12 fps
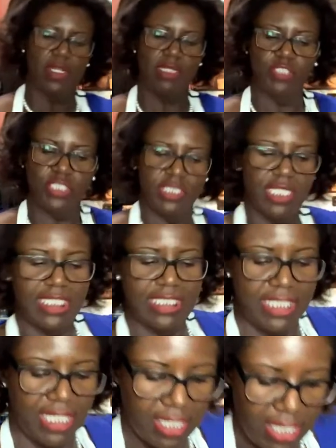But I'm just
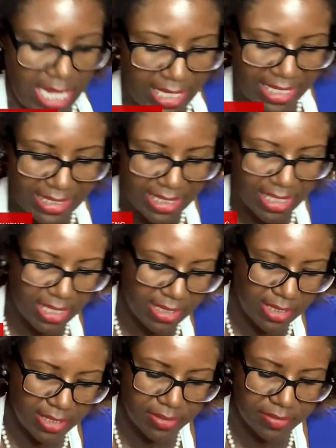tasting. I like the
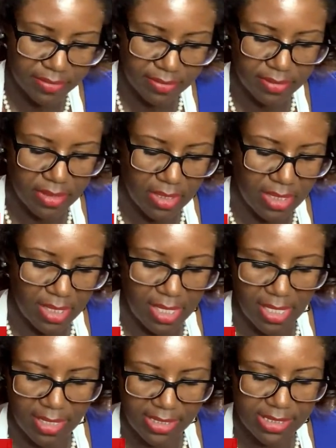color.
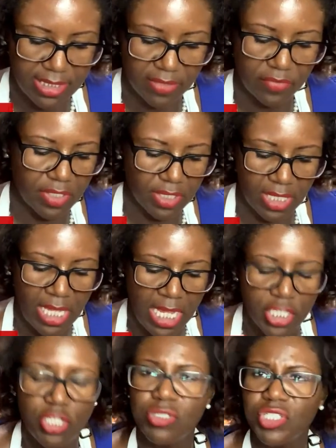Yeah, that's definitely.
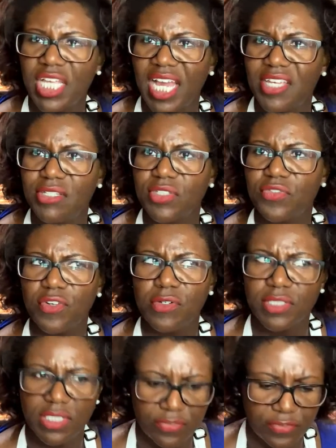Usually I use
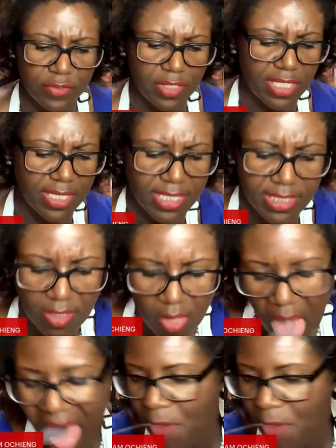frozen fruit on this.